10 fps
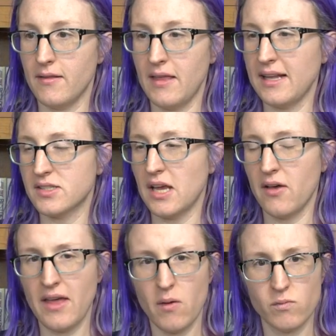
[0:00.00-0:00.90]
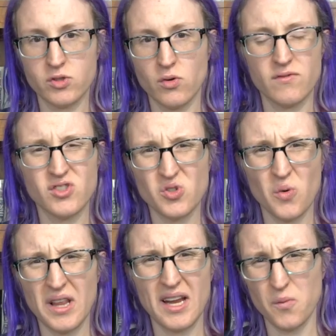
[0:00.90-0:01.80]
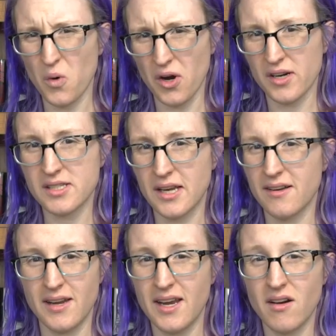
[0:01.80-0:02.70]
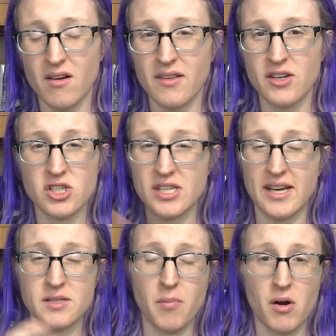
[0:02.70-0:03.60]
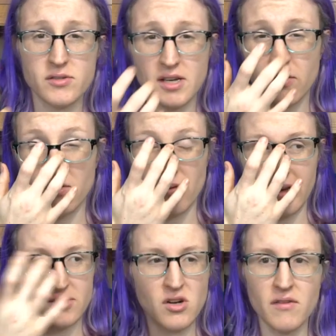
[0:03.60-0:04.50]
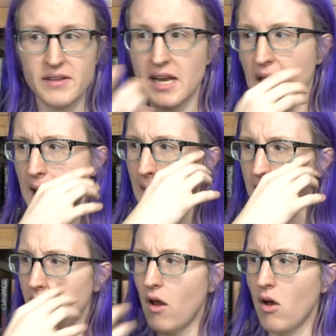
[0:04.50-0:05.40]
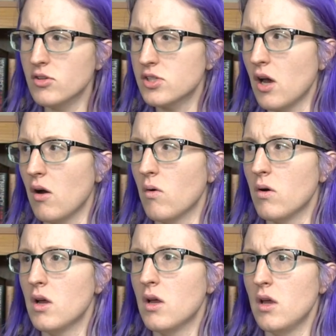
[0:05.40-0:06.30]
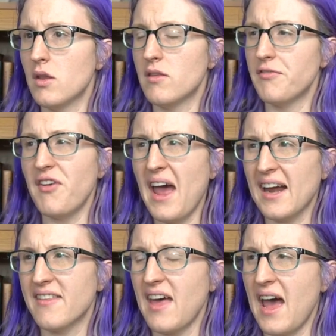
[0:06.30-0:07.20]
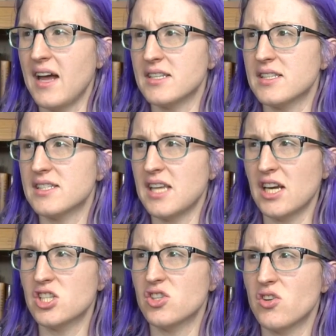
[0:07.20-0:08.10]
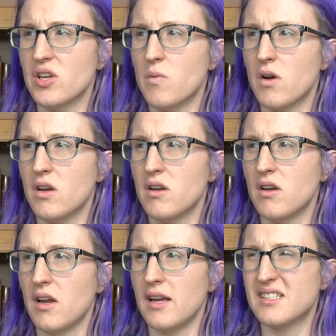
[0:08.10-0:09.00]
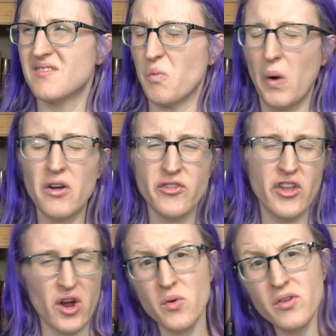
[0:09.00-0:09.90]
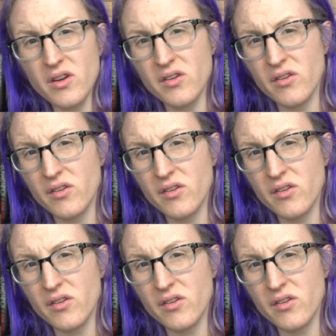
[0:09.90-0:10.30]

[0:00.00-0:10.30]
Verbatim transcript: that's how that sort of storyline works. And here, they're just saying it's part of, like, Starfleet. And then also, the fact that Section 31 is well-known,